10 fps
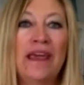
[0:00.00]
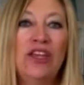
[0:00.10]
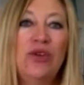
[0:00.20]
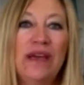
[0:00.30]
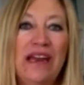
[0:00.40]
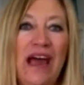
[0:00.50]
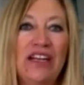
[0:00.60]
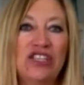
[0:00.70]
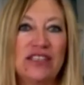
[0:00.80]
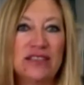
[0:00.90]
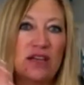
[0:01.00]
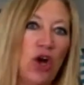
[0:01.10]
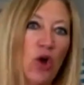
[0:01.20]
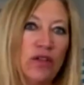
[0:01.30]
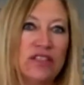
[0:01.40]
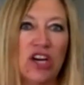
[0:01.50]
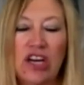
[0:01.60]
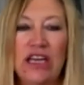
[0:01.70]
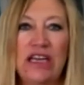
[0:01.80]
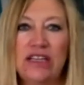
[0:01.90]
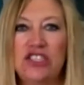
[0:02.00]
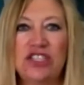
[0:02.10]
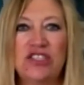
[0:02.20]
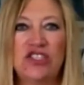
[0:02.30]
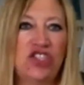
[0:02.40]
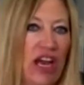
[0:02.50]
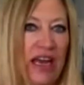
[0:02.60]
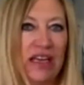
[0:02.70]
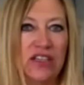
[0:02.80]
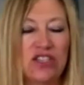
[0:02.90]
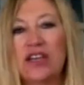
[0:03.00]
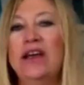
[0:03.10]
you cannot just cold turkey just change,